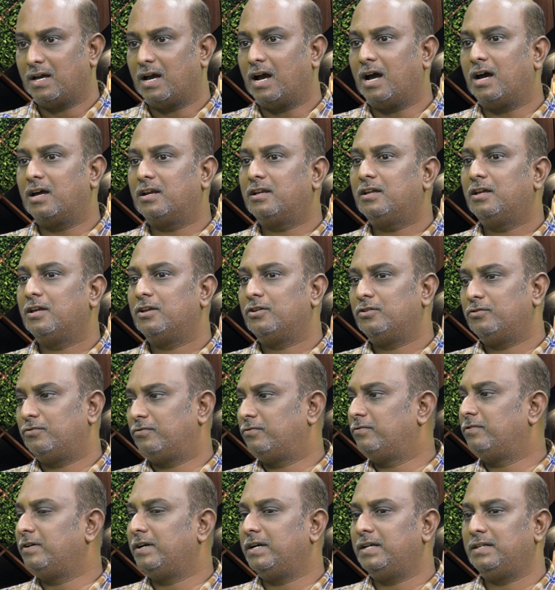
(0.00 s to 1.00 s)
or
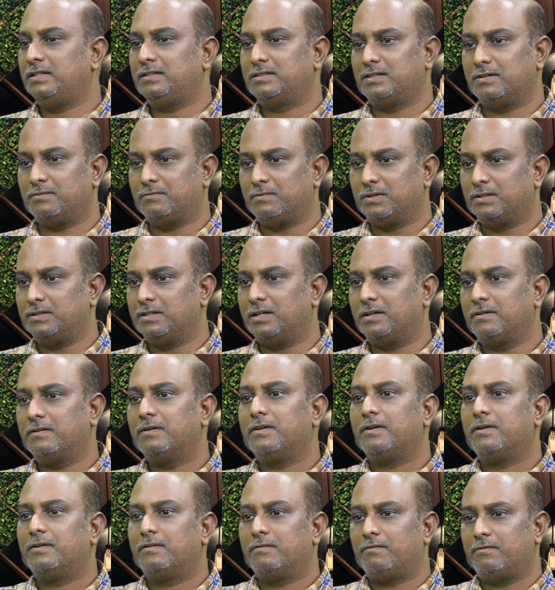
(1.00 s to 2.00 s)
feeding someone that
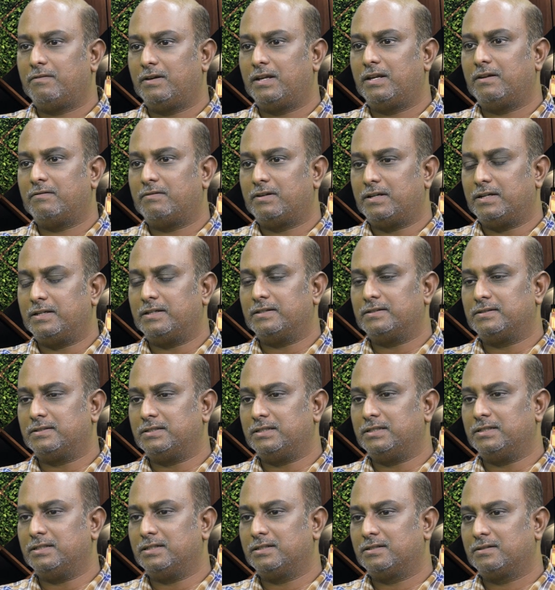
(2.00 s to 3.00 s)
whenever it is
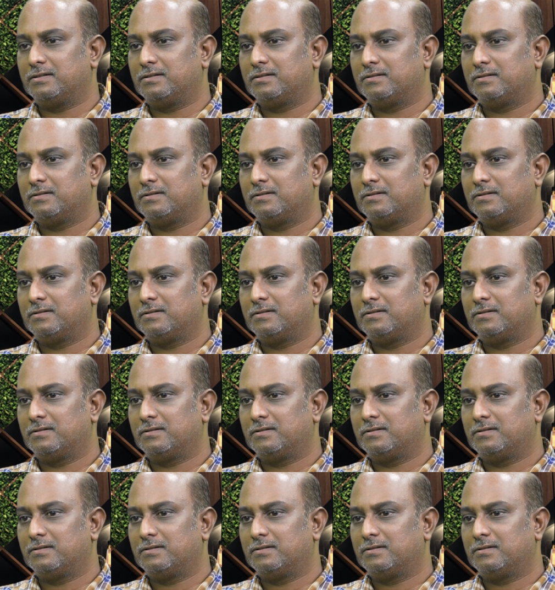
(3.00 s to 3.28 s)
needed.